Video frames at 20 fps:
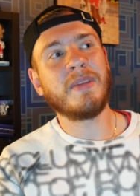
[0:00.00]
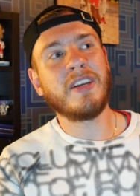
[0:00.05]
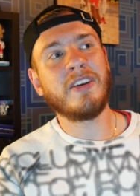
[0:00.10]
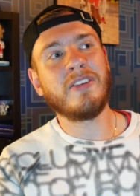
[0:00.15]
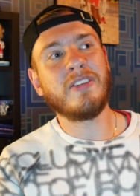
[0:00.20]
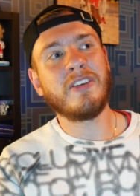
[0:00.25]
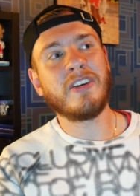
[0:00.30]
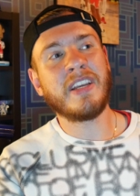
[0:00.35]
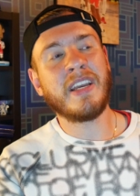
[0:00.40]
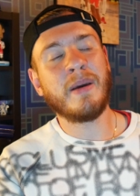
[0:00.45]
that
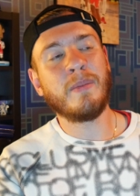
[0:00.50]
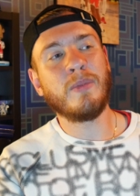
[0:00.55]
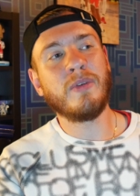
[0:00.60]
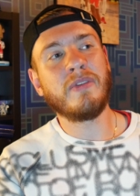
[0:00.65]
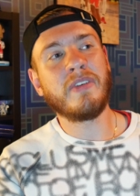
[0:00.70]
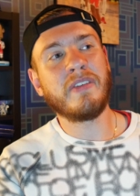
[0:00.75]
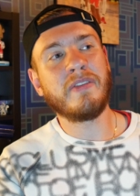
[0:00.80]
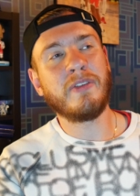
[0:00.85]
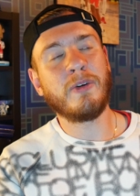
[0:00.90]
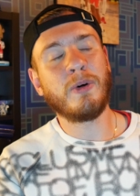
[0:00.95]
you're looking at
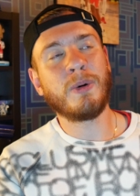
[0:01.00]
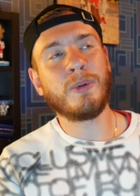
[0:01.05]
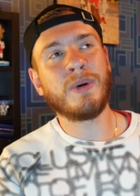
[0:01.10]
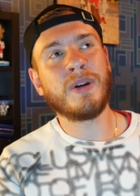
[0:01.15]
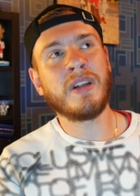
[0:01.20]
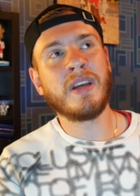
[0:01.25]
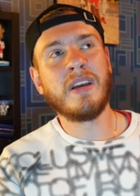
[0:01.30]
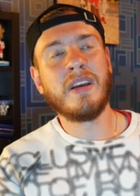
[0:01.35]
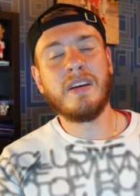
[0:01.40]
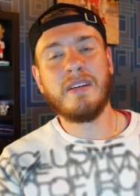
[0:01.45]
moving
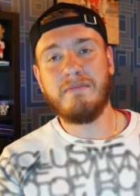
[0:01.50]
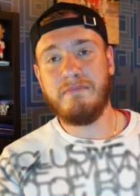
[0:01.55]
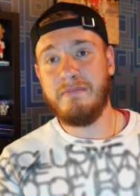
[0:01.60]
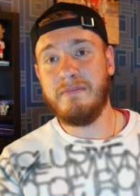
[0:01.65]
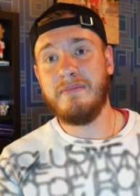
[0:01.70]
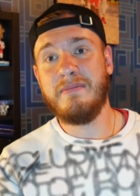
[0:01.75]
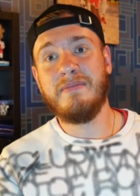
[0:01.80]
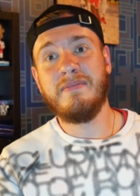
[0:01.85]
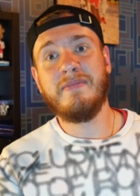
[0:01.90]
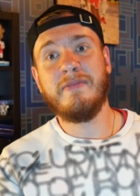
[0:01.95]
forward?
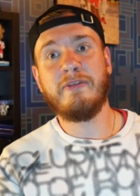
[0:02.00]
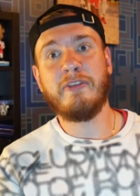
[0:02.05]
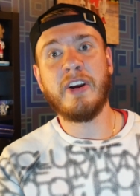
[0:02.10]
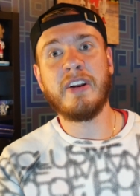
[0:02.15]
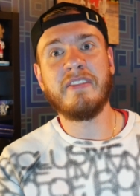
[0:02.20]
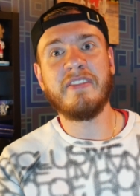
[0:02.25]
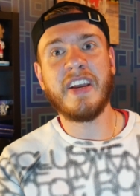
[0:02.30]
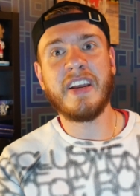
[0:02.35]
Fred